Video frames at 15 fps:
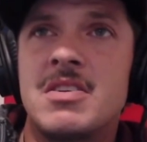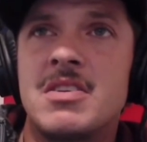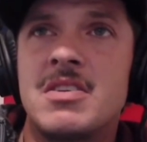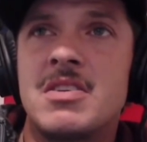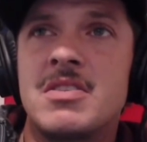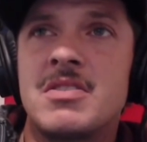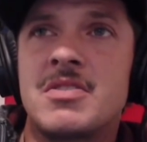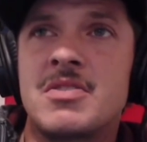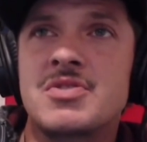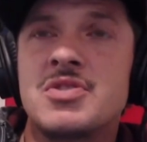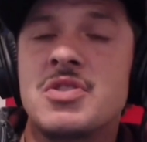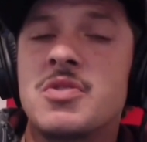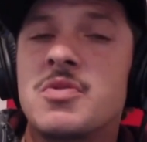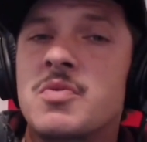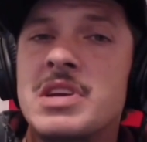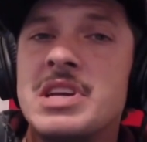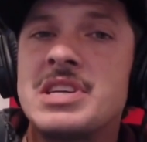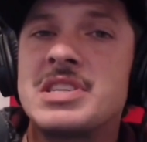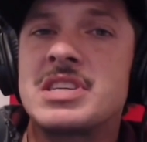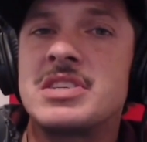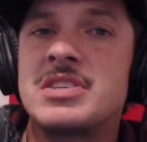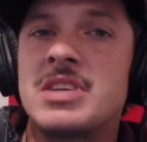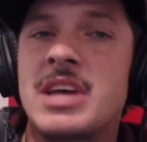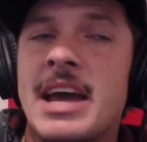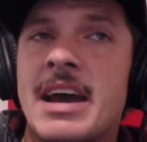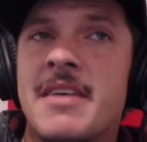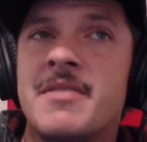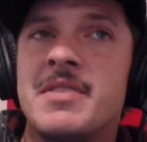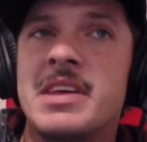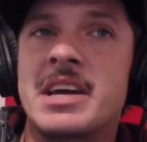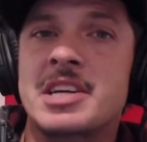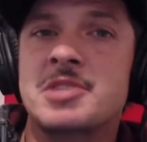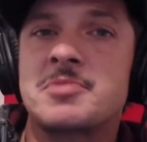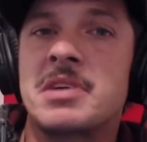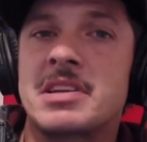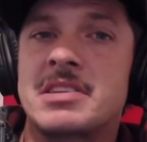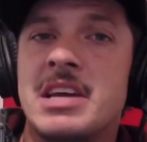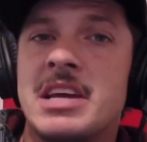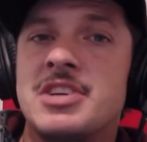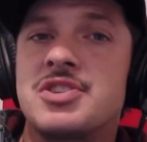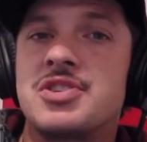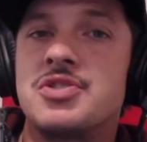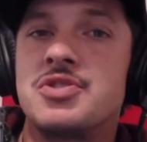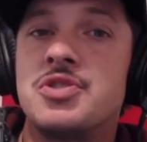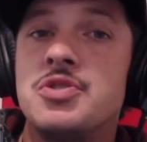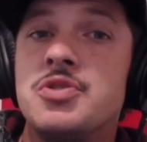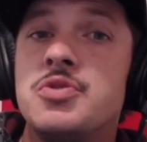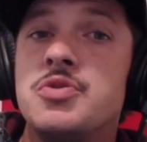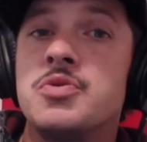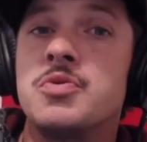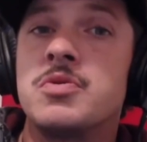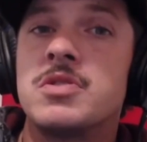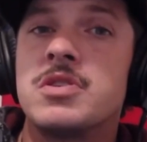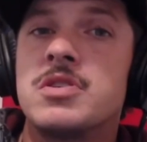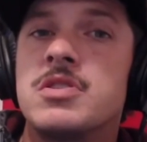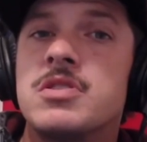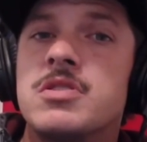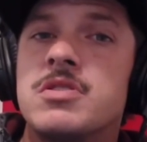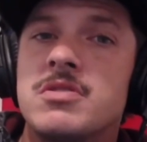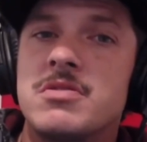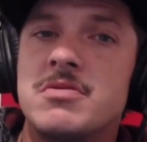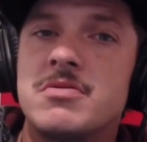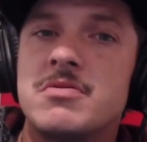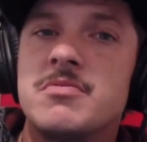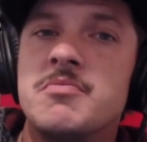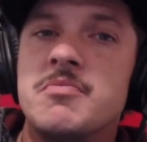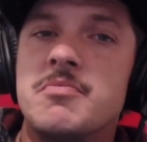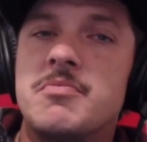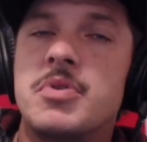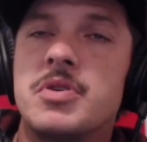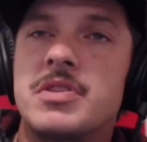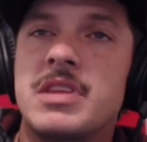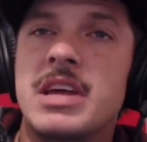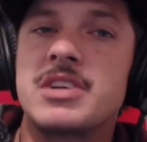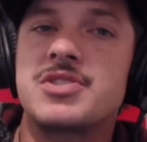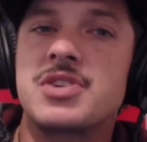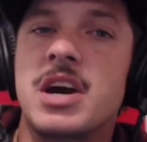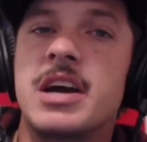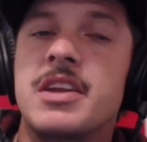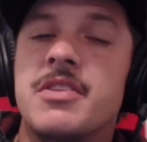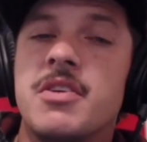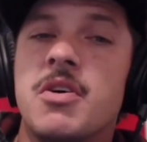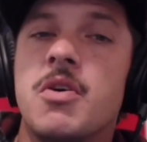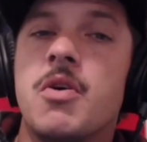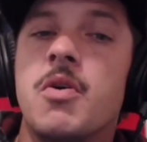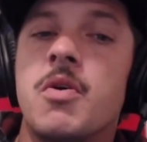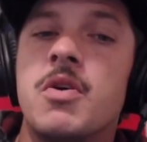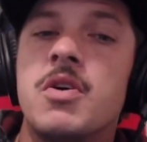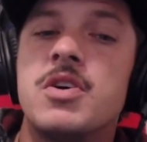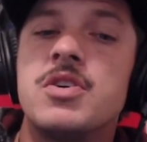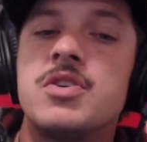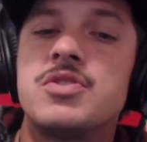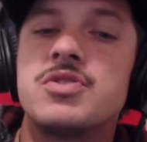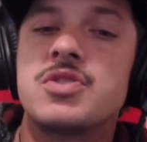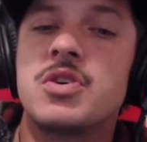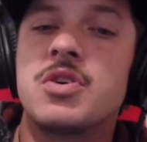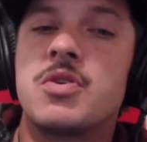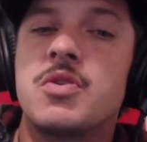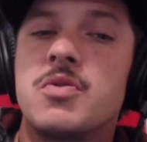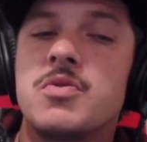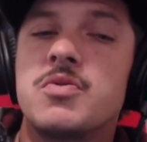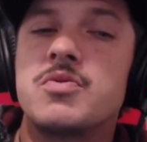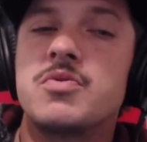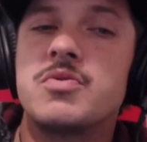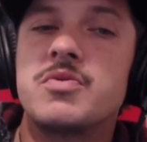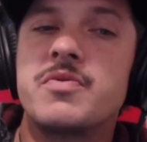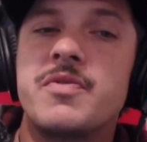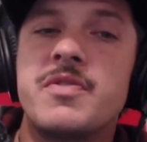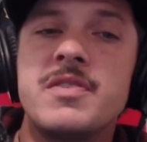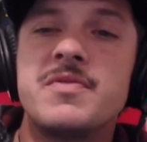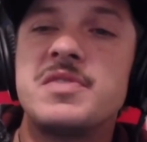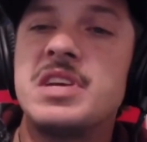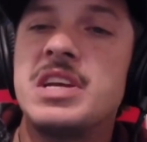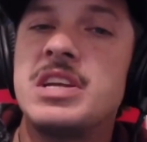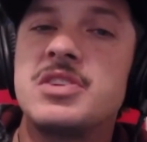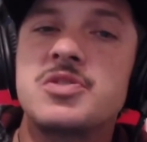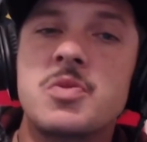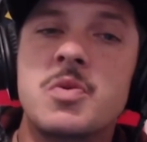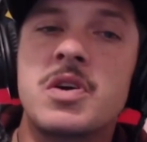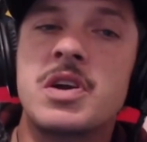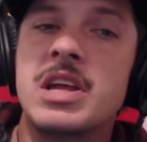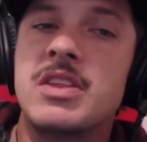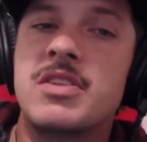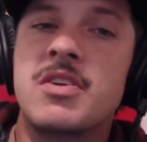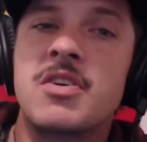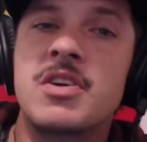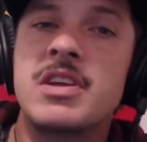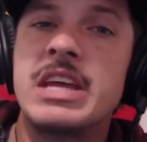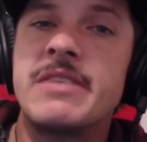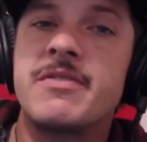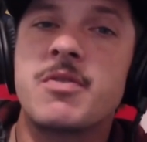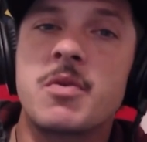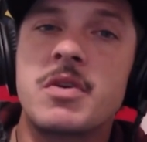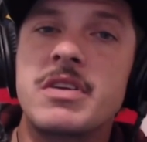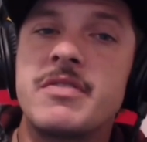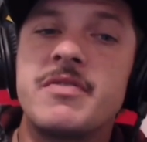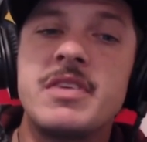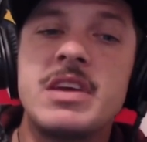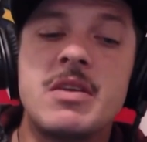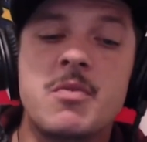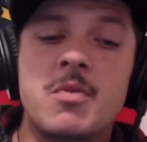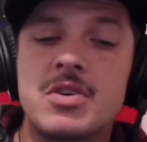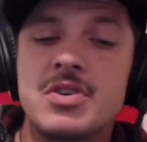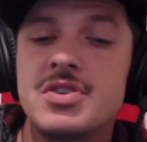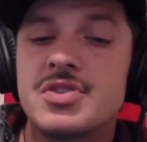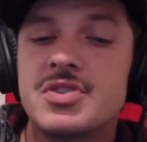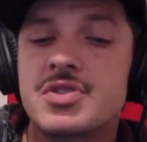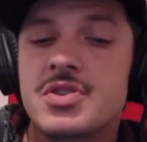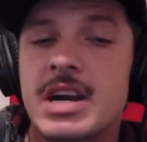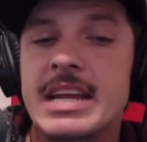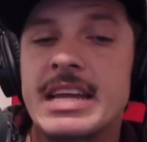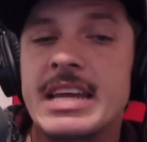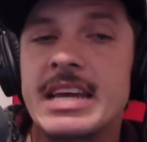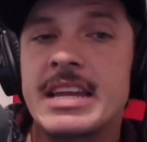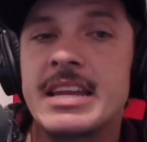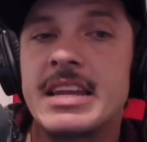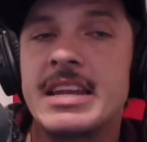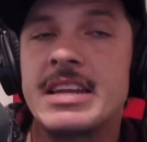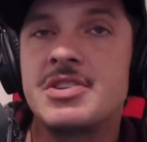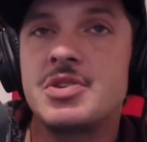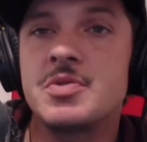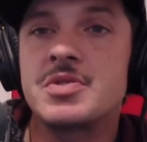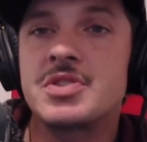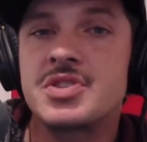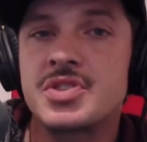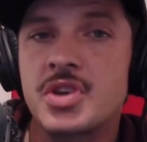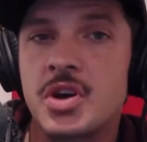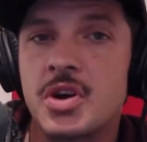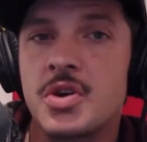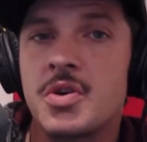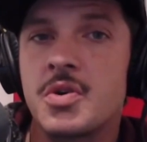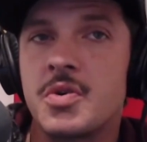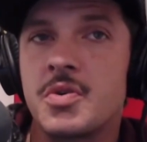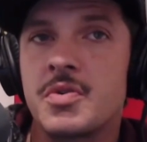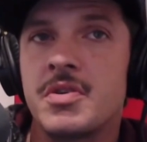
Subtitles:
there's no reason to have the expectation to put that shot in the hole. 15, 20, 30, 40 feet. We're just trying to get it into a zone